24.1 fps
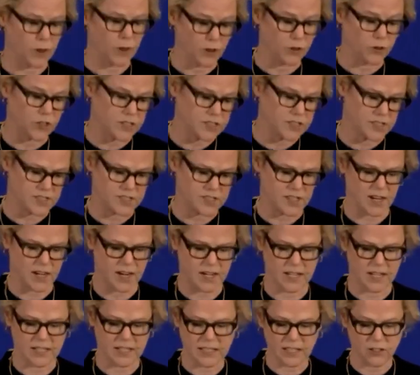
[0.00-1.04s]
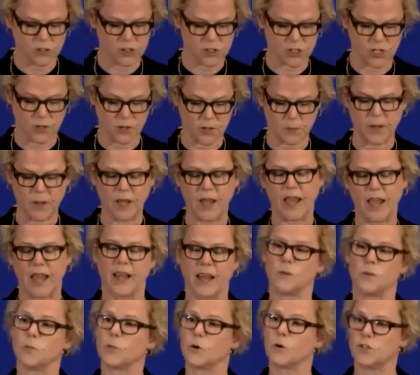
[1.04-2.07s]
with learned society leadership
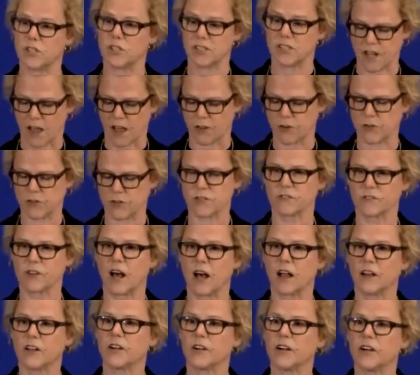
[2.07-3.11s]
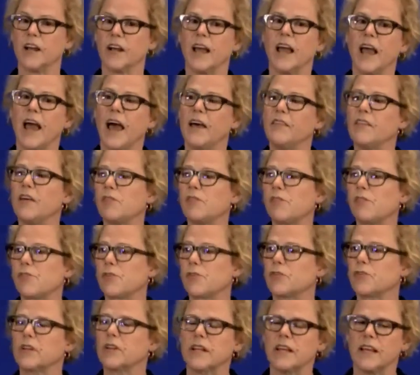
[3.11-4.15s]
and emerging scholars of color. And then
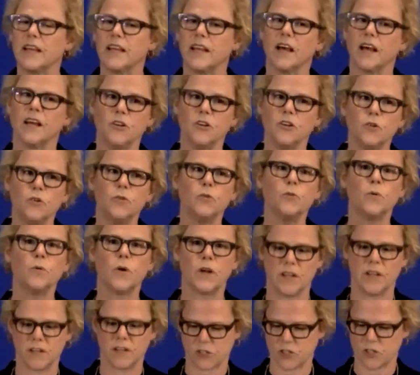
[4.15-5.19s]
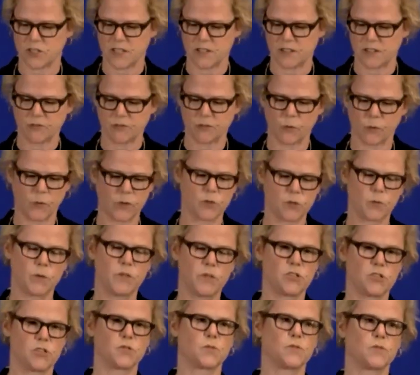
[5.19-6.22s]
thirdly, a new initiative for
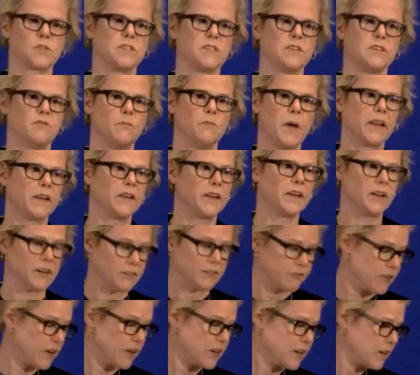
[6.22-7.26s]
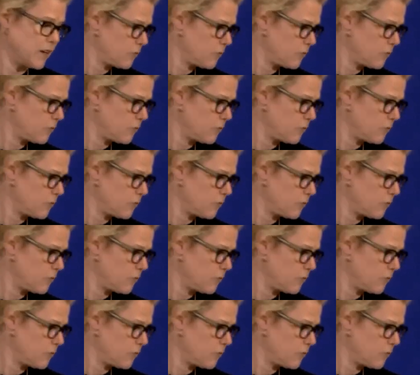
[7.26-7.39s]
which we just received Mellon, uh,